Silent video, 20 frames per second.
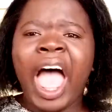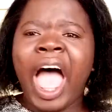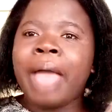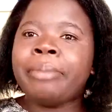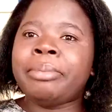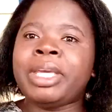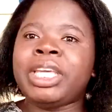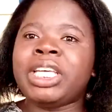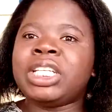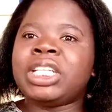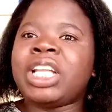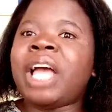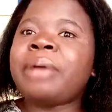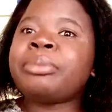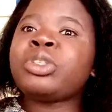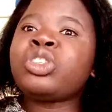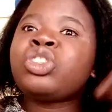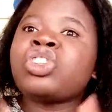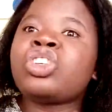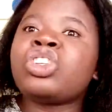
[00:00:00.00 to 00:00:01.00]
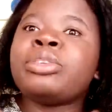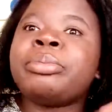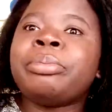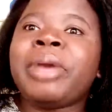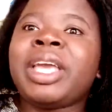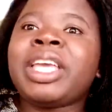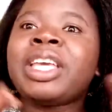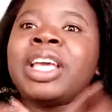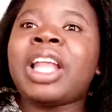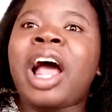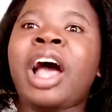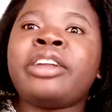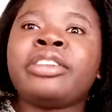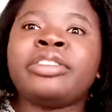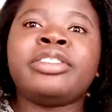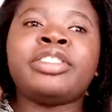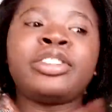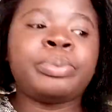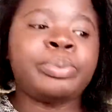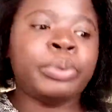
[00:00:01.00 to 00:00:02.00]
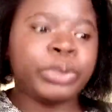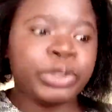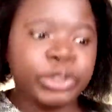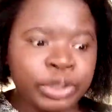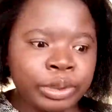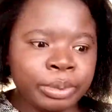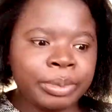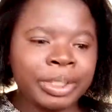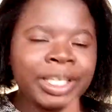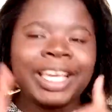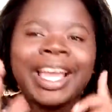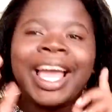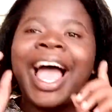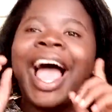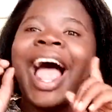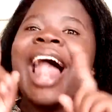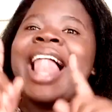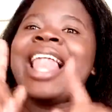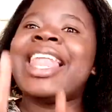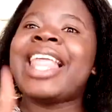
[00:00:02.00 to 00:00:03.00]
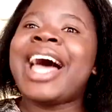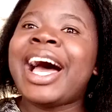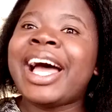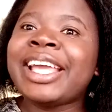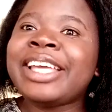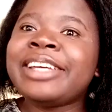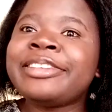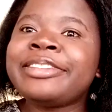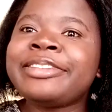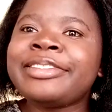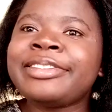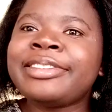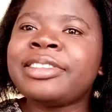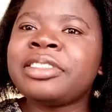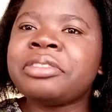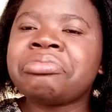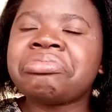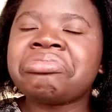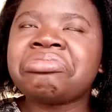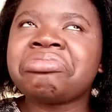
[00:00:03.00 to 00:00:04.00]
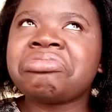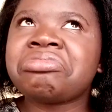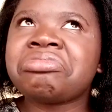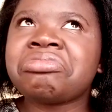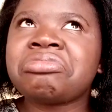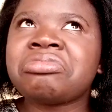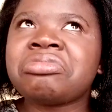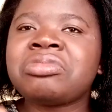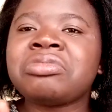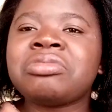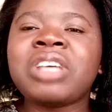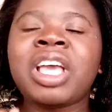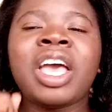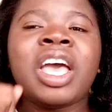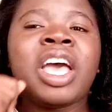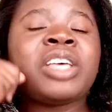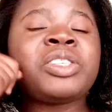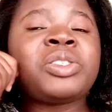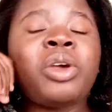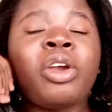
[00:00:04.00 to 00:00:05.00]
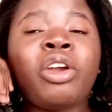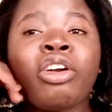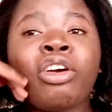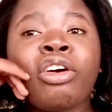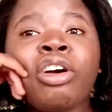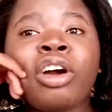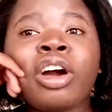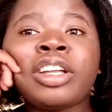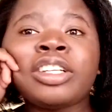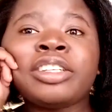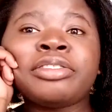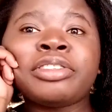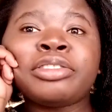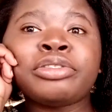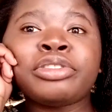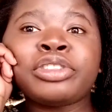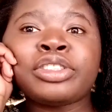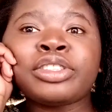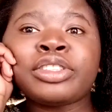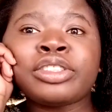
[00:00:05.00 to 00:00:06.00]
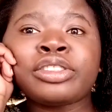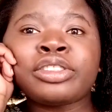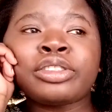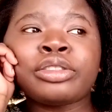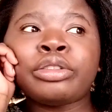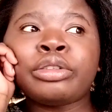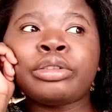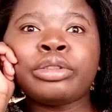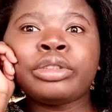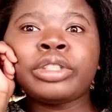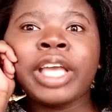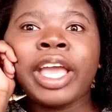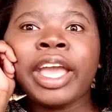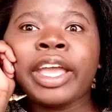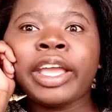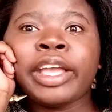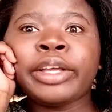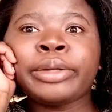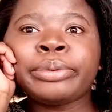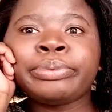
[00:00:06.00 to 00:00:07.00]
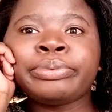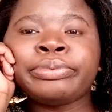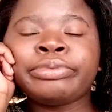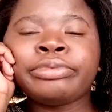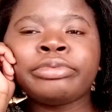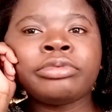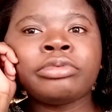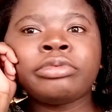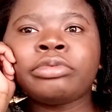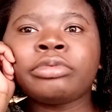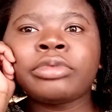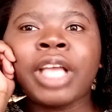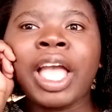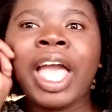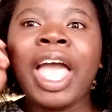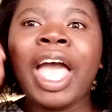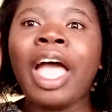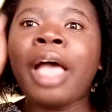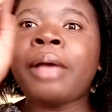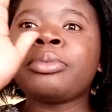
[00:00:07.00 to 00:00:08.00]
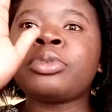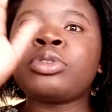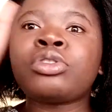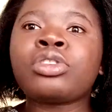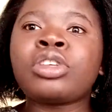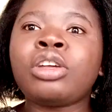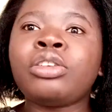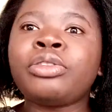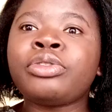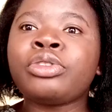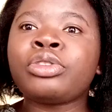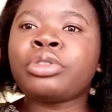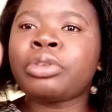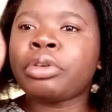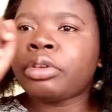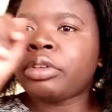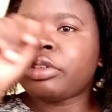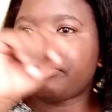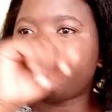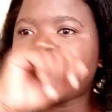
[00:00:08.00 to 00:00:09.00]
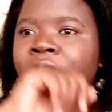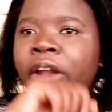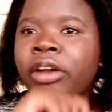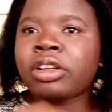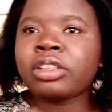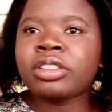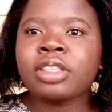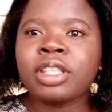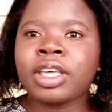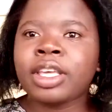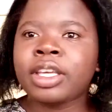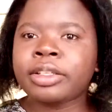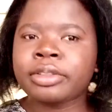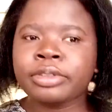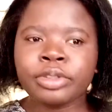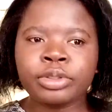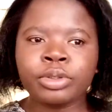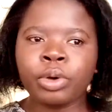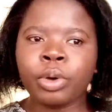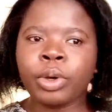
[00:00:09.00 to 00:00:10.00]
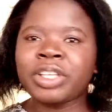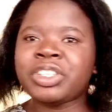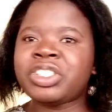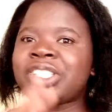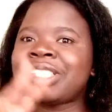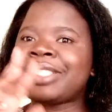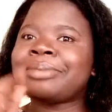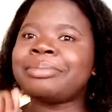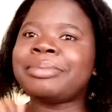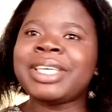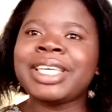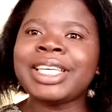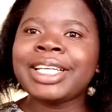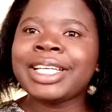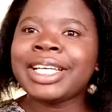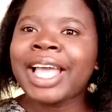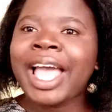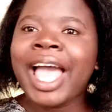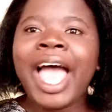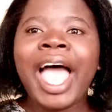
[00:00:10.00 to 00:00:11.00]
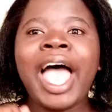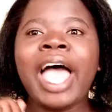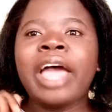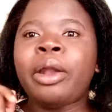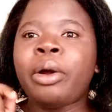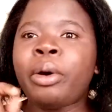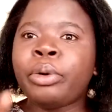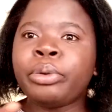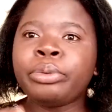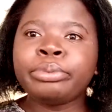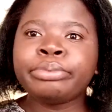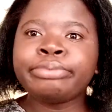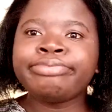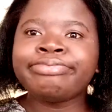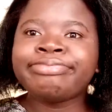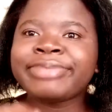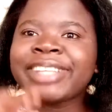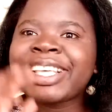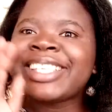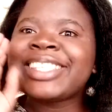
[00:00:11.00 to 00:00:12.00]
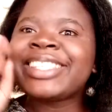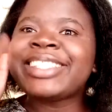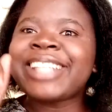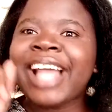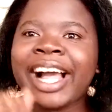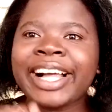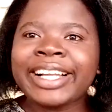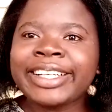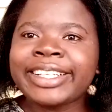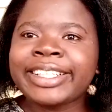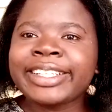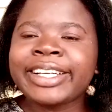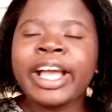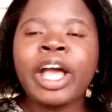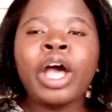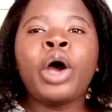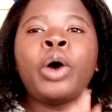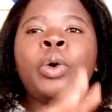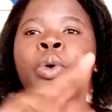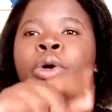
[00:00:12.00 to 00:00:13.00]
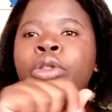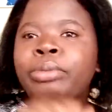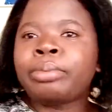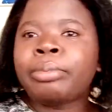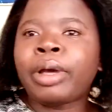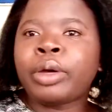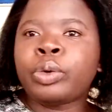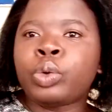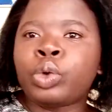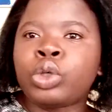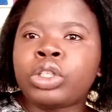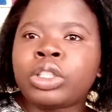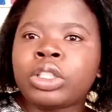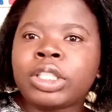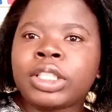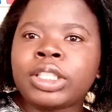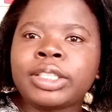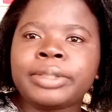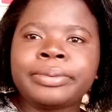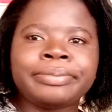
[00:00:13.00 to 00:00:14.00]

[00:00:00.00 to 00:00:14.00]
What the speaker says: I mean, I'm just trying to make it out of this pandemic alive. So a girl can't even visit a salon, hey? I'm so scared of this coronavirus thing. So it's just me at home, stuck with my work.